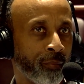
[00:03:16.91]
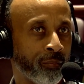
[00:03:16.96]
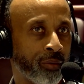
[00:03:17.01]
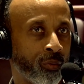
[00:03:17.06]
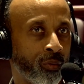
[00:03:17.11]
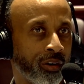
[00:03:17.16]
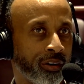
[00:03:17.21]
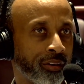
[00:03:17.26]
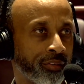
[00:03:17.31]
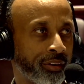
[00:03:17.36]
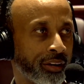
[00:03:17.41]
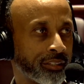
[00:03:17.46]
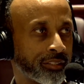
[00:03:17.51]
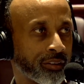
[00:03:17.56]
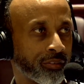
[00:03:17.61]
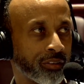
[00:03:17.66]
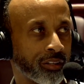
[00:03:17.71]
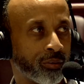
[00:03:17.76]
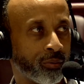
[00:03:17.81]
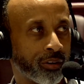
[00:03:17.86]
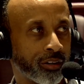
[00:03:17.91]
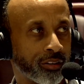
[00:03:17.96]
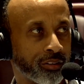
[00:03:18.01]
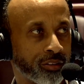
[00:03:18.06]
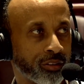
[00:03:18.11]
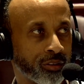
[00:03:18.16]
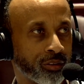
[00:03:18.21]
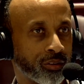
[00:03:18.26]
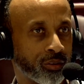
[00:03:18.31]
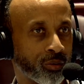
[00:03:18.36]
But one of the things I really want
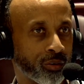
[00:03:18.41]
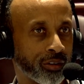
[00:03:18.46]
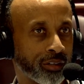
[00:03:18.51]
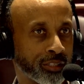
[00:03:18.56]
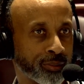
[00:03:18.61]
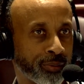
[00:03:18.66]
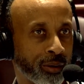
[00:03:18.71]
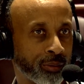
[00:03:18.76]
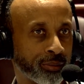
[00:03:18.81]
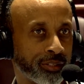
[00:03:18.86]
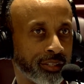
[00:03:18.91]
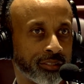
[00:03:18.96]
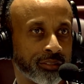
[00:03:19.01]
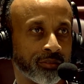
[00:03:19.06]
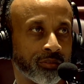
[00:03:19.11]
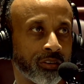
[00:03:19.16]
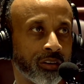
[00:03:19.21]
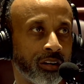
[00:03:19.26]
to do during this postseason